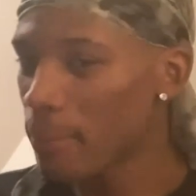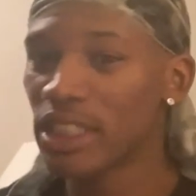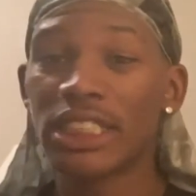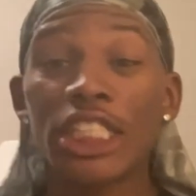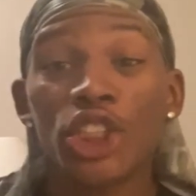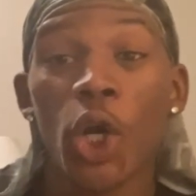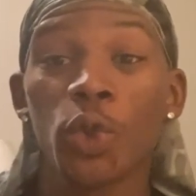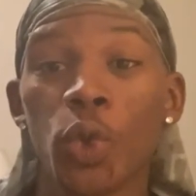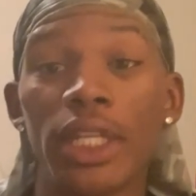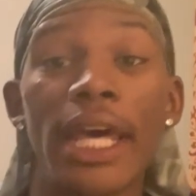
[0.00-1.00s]
This to get
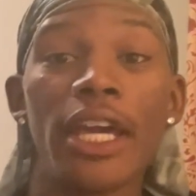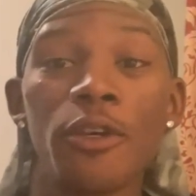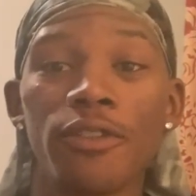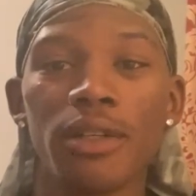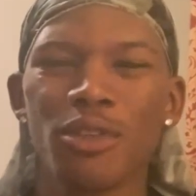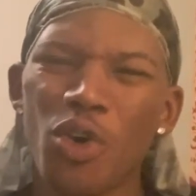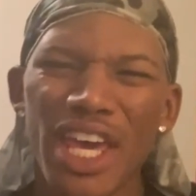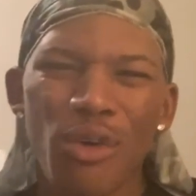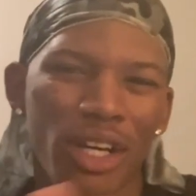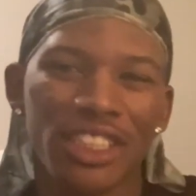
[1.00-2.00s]
y'all through the day. You feel me? Go
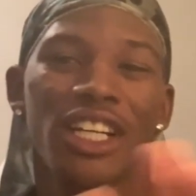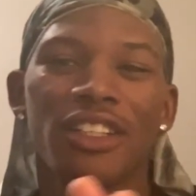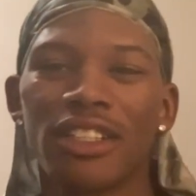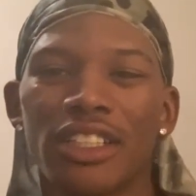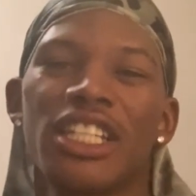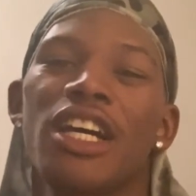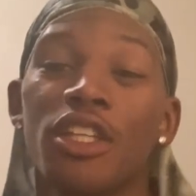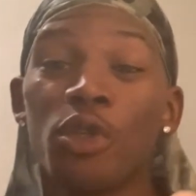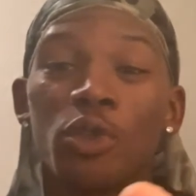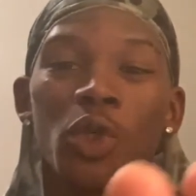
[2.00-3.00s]
ahead and watch your other your
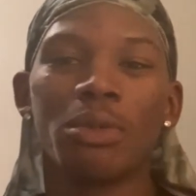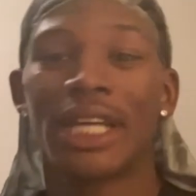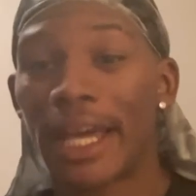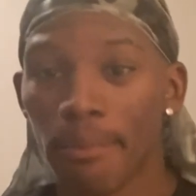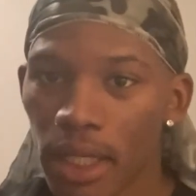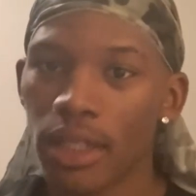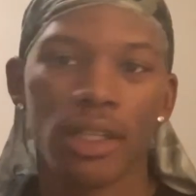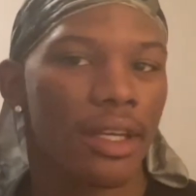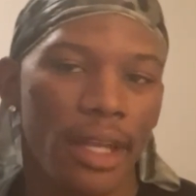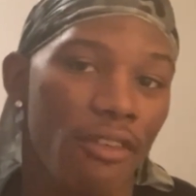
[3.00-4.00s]
other YouTubers. That ain't me.
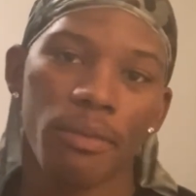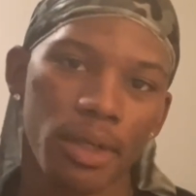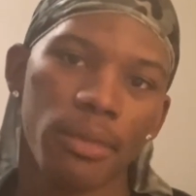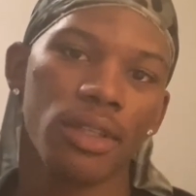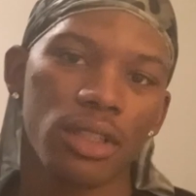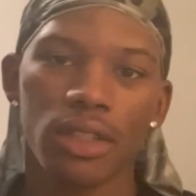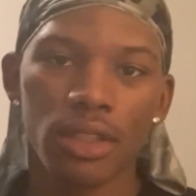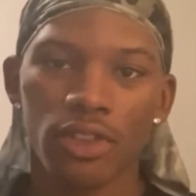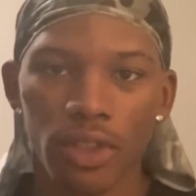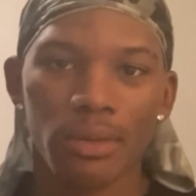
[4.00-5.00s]
It ain't never be me.
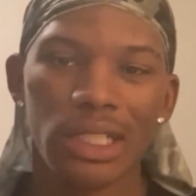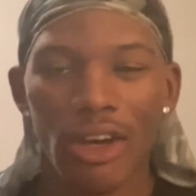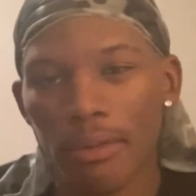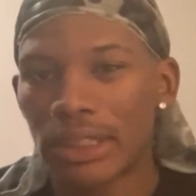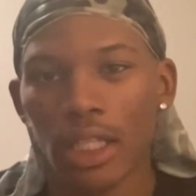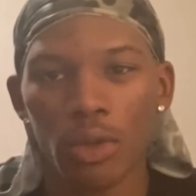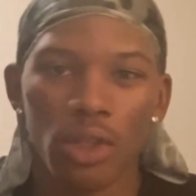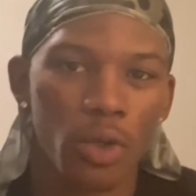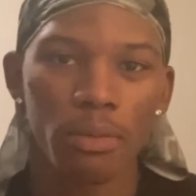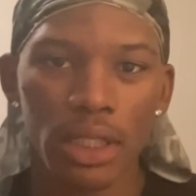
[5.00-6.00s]
You feel me? It never be so
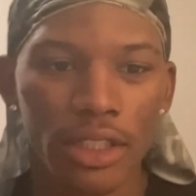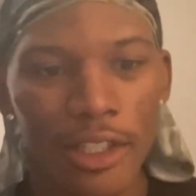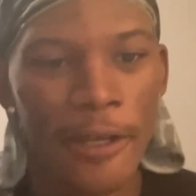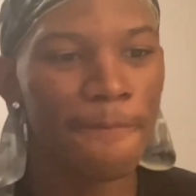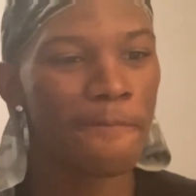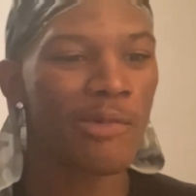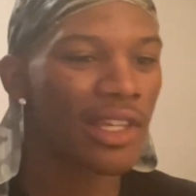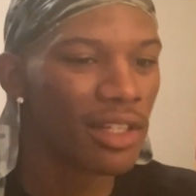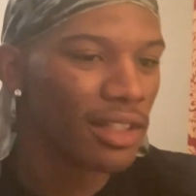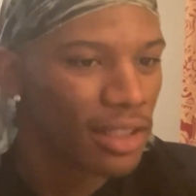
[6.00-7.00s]
dope. But
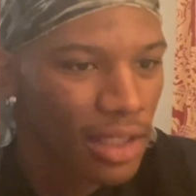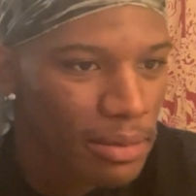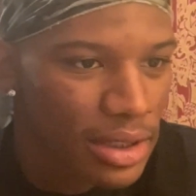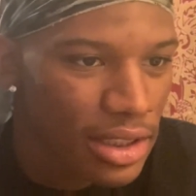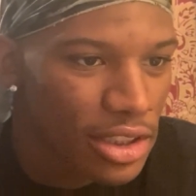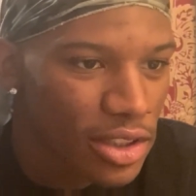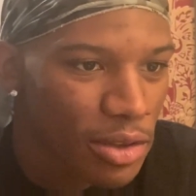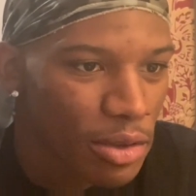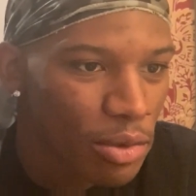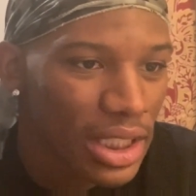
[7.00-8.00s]
let me see. Sure.